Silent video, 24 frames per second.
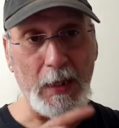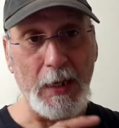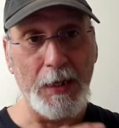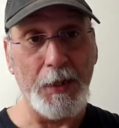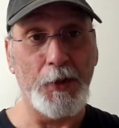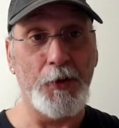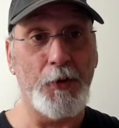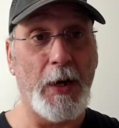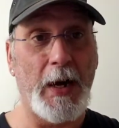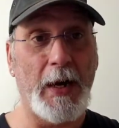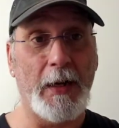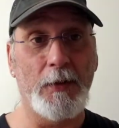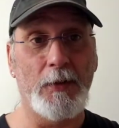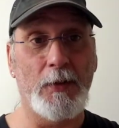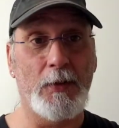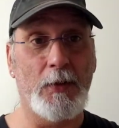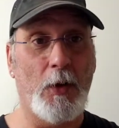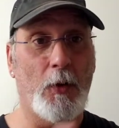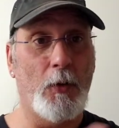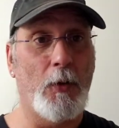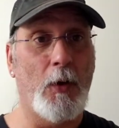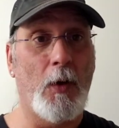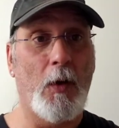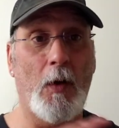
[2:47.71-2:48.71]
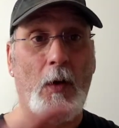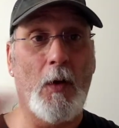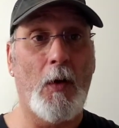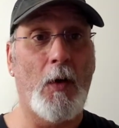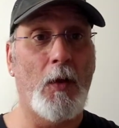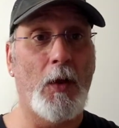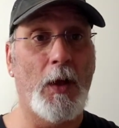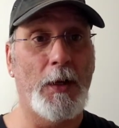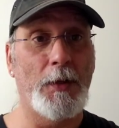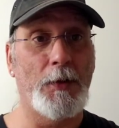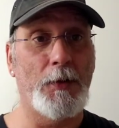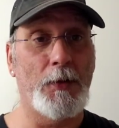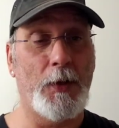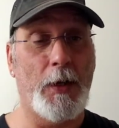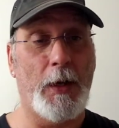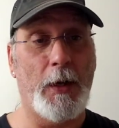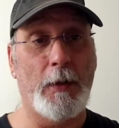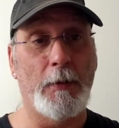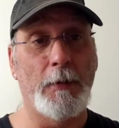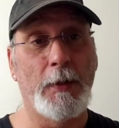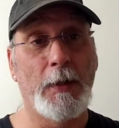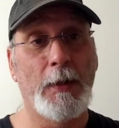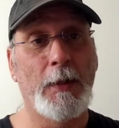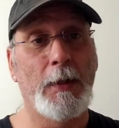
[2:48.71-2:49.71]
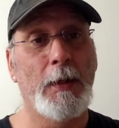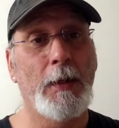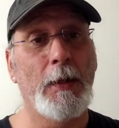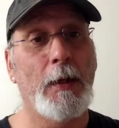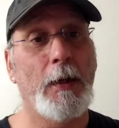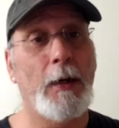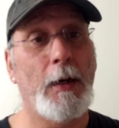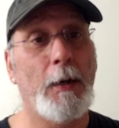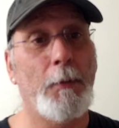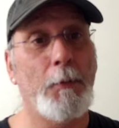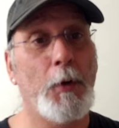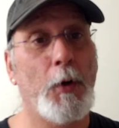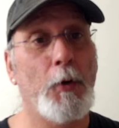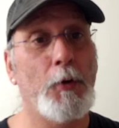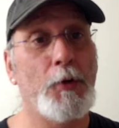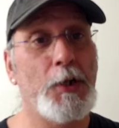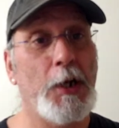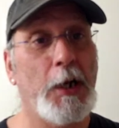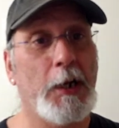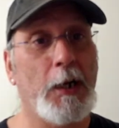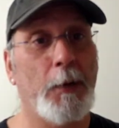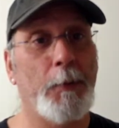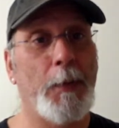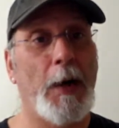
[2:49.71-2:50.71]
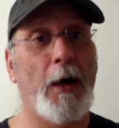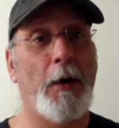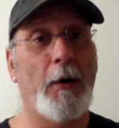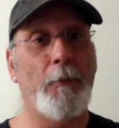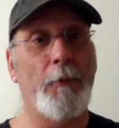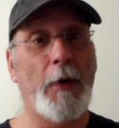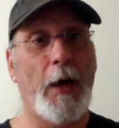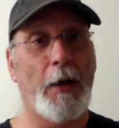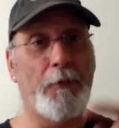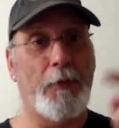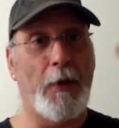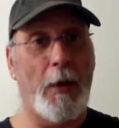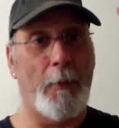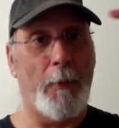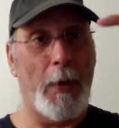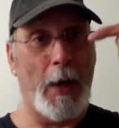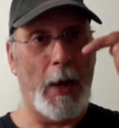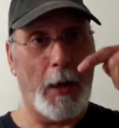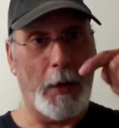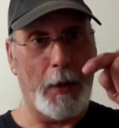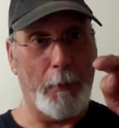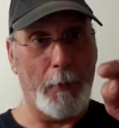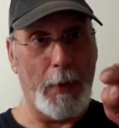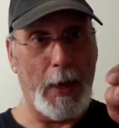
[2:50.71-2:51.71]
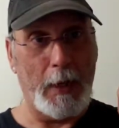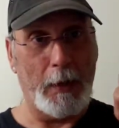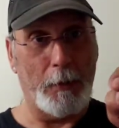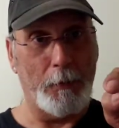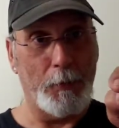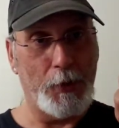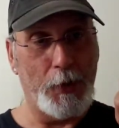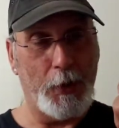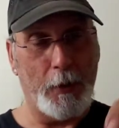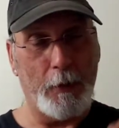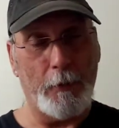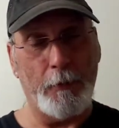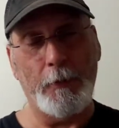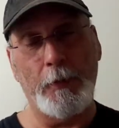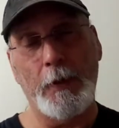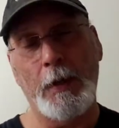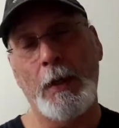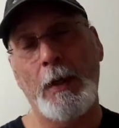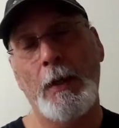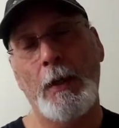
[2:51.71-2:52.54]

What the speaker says: and the Dragonstone, all on sale. Go check them out. I found mine on the bottom shelf.